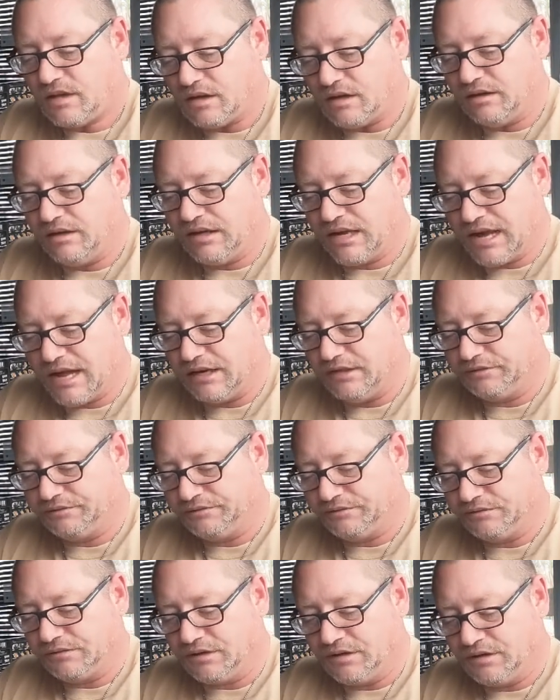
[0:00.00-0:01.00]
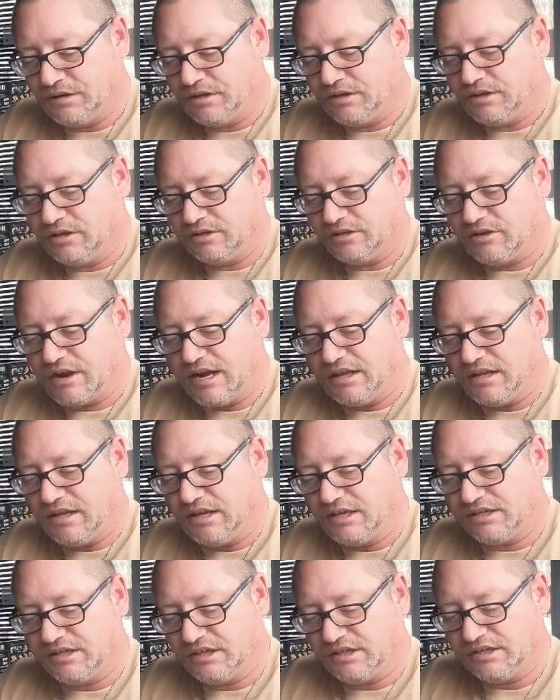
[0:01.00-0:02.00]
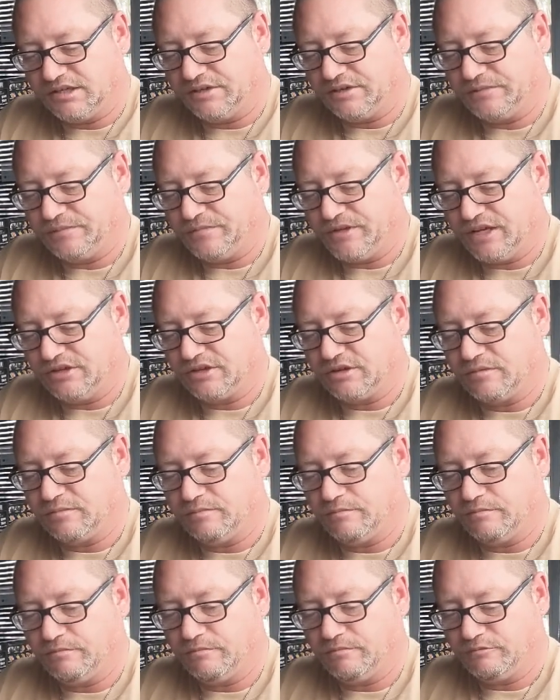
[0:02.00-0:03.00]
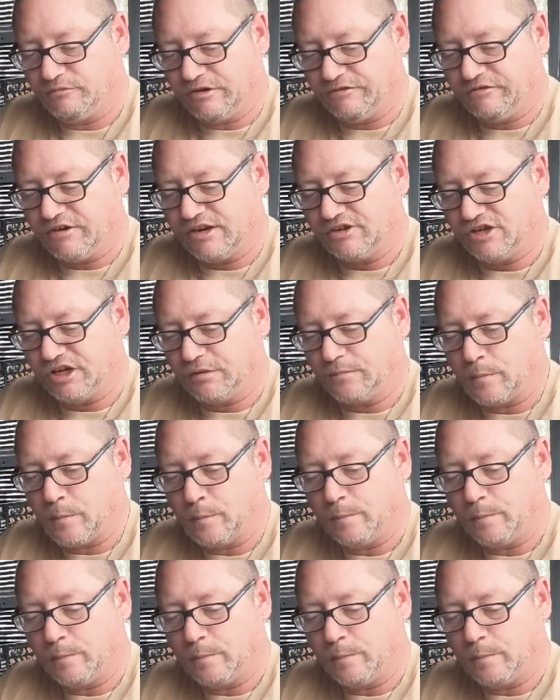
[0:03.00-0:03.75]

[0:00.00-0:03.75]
i try these. These are these are refreshing.